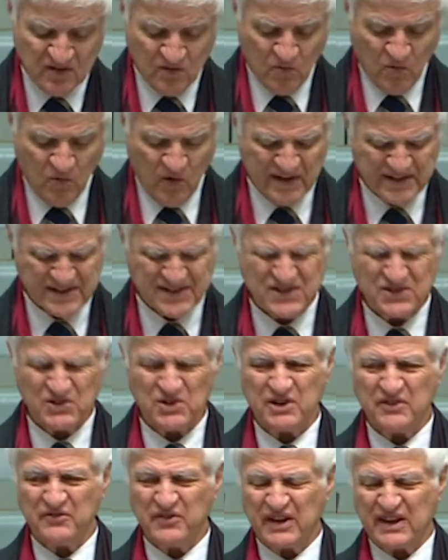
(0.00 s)
What
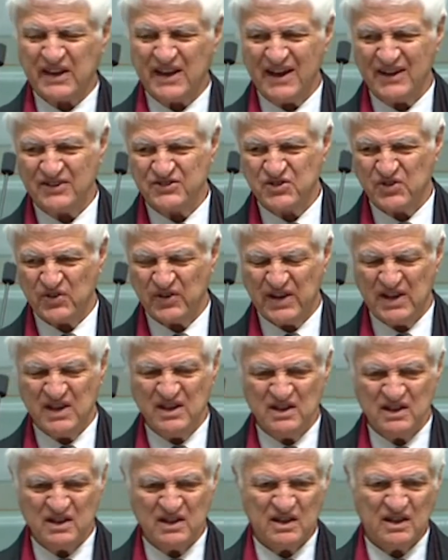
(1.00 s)
sort of a country
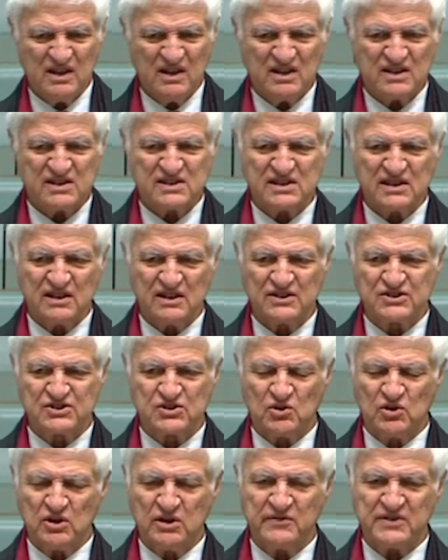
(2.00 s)
sells
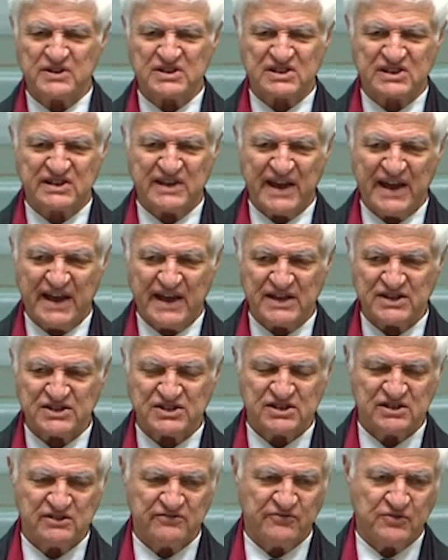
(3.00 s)
all of its
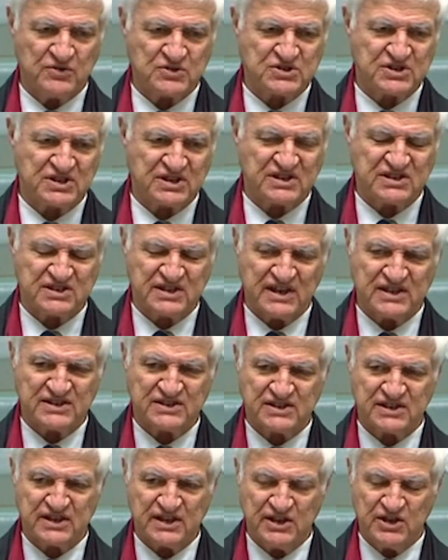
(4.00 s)
gas for 6
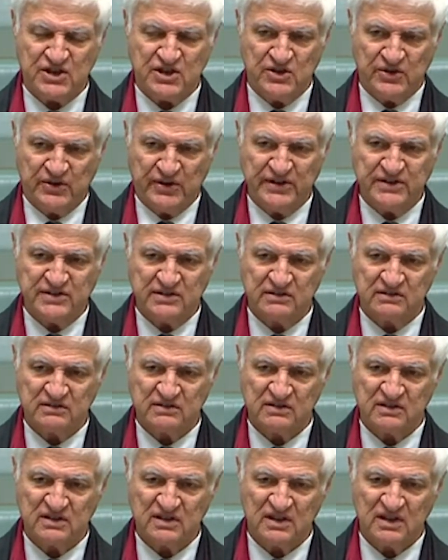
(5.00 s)
cents a unit
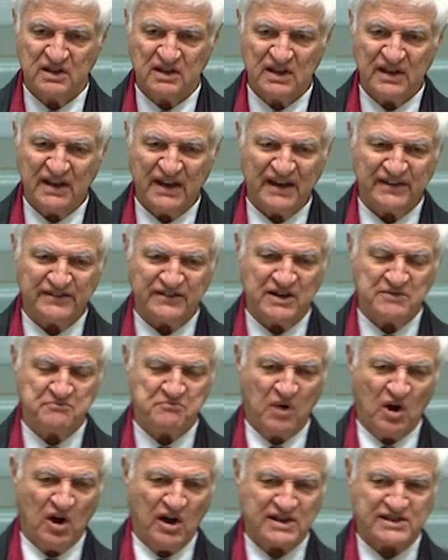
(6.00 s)
and then
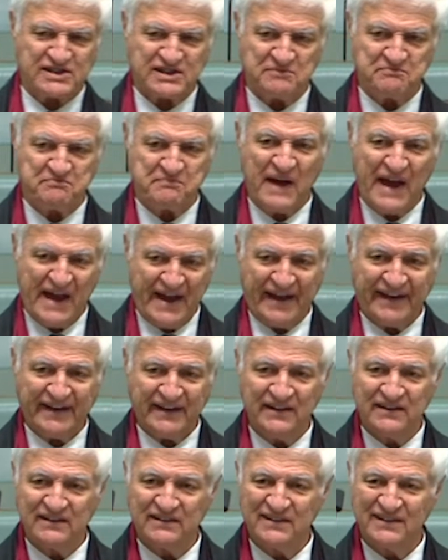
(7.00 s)
buys it
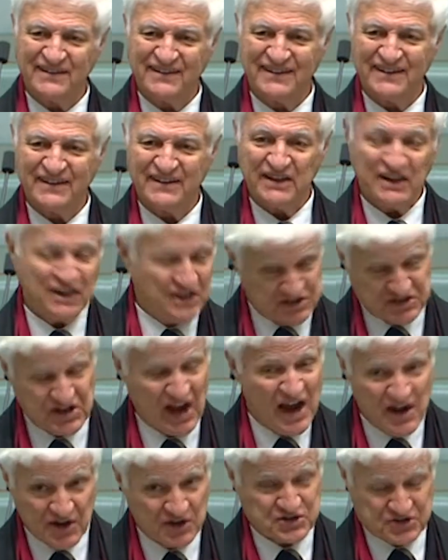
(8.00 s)
back, its
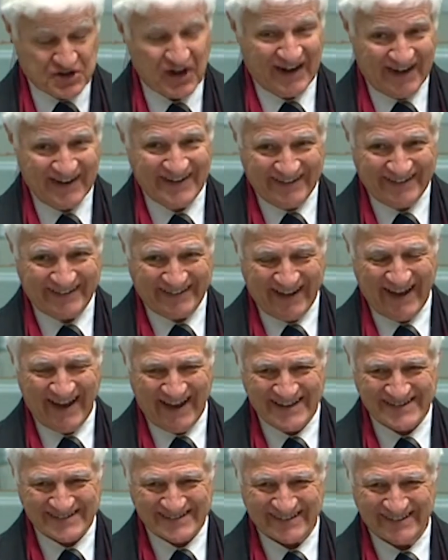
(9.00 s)
own Australian
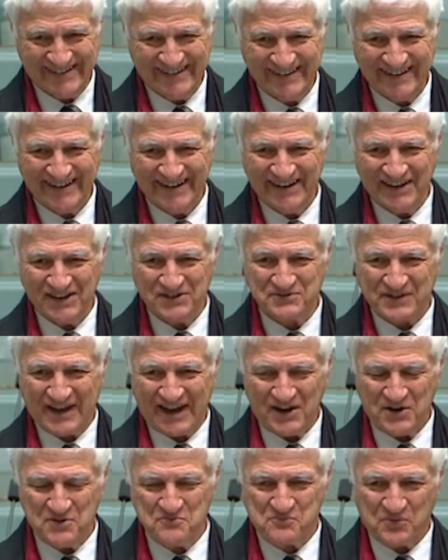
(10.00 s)
gas, at
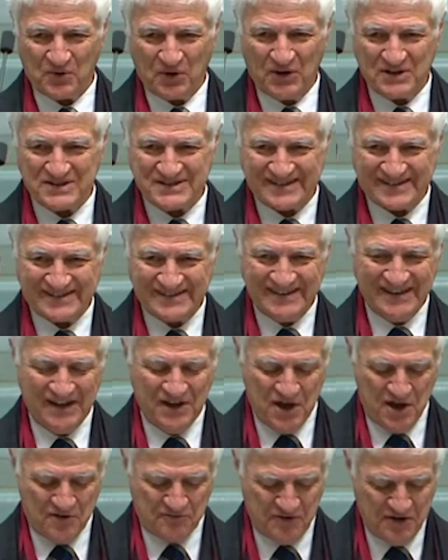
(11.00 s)
current prices
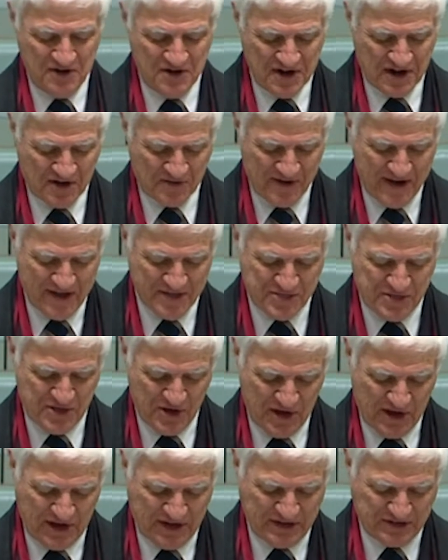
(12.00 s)
of around
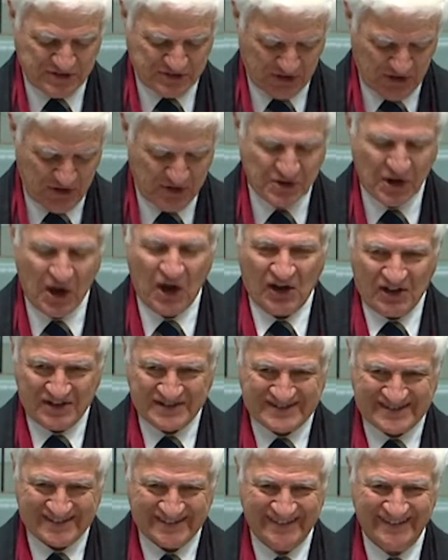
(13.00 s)

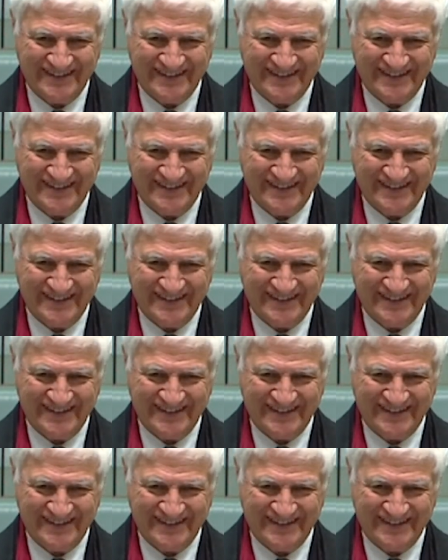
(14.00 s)
$32?